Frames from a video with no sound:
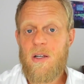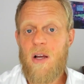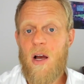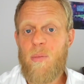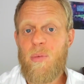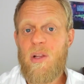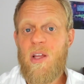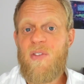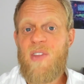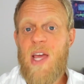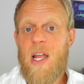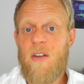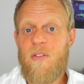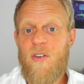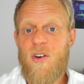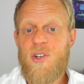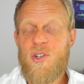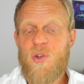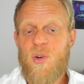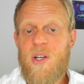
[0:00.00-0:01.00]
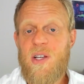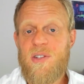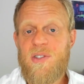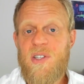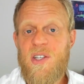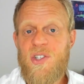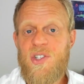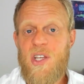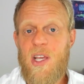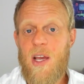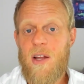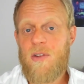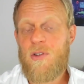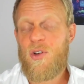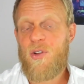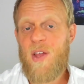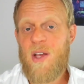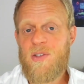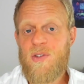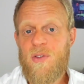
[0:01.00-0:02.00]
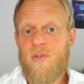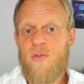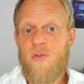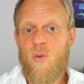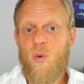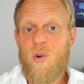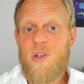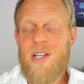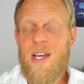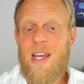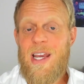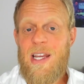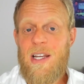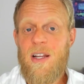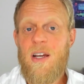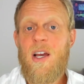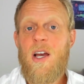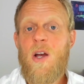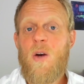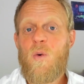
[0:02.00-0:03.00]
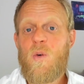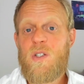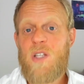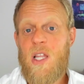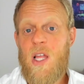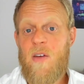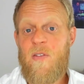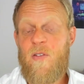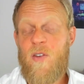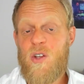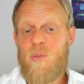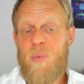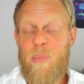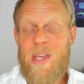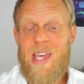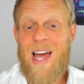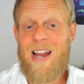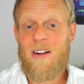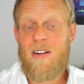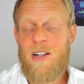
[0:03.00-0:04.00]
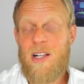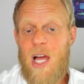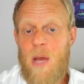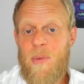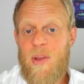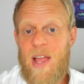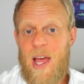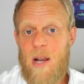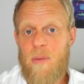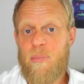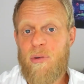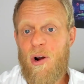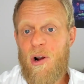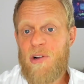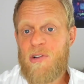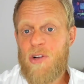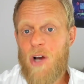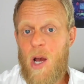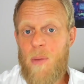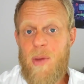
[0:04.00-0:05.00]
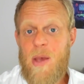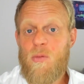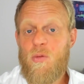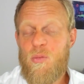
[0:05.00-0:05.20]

I believe the anniversary is this year. two thousand fourteen was when they first began claiming they had a prototype.